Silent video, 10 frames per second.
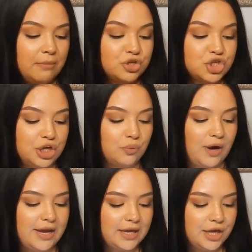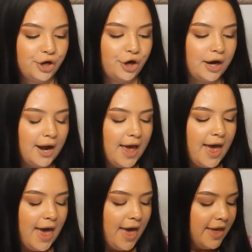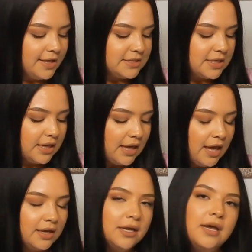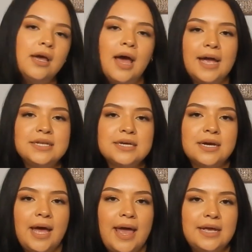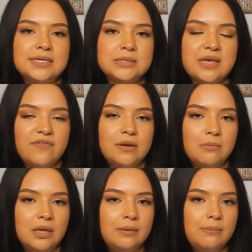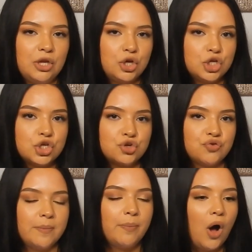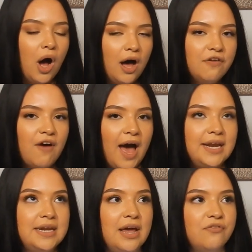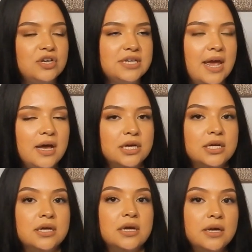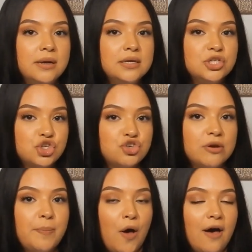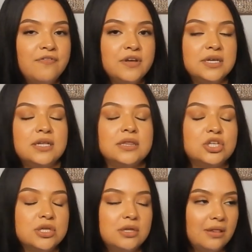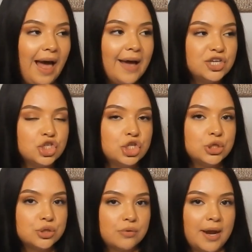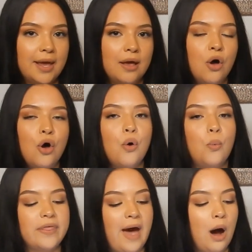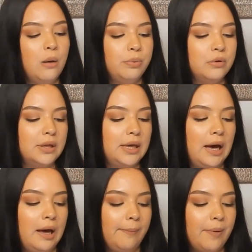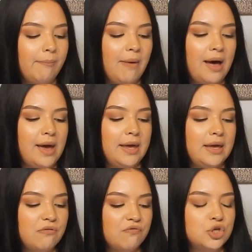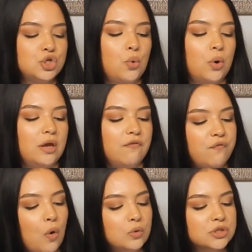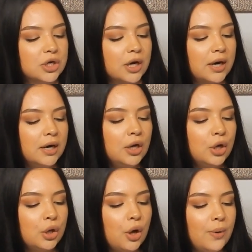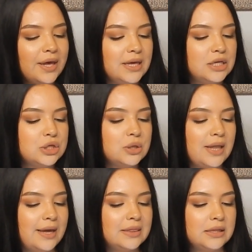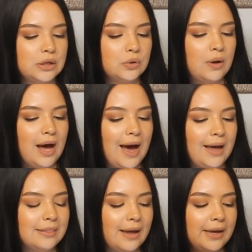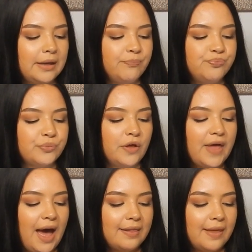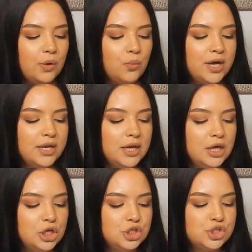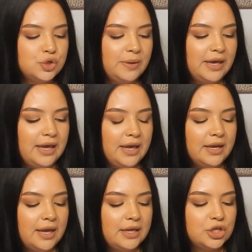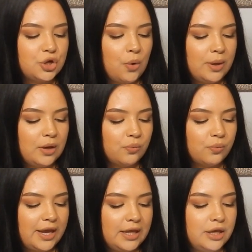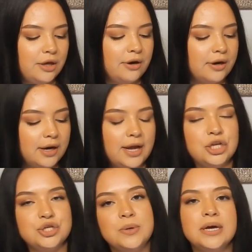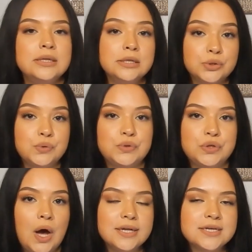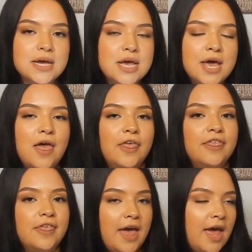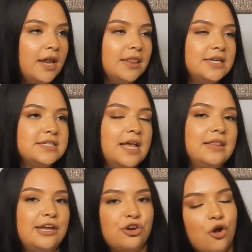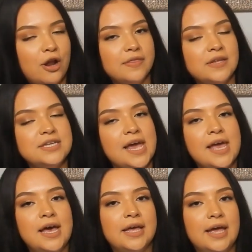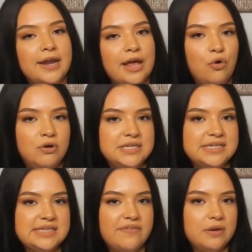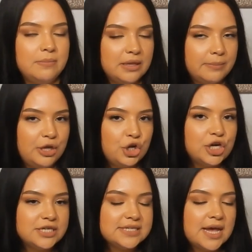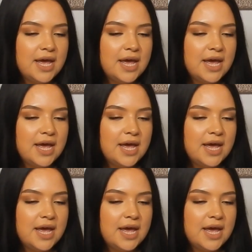sheet right here. And again, I took a 7 millimeter strip off. I never take a strip off a lash tray without pulling up my inventory folder, going into like the little highlight, the highlight one, zooming in and going right here and doing a little dot. Then let's say later on in the day, again, I go into 7 millimeters